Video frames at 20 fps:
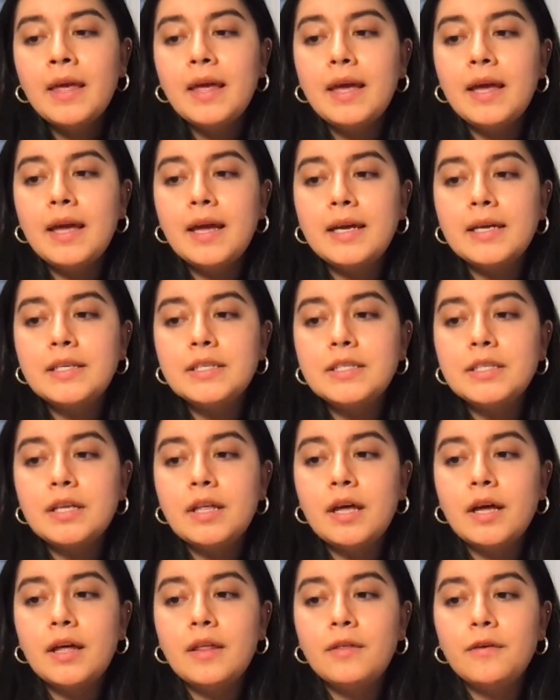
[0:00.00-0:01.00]
And
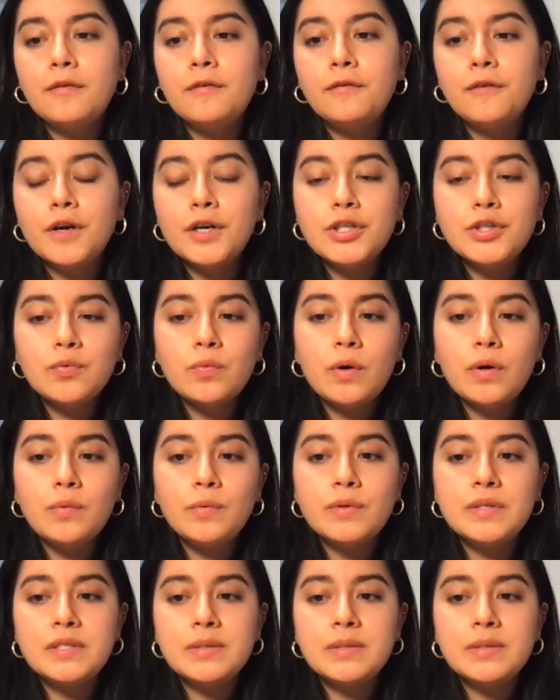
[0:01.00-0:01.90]
the first one was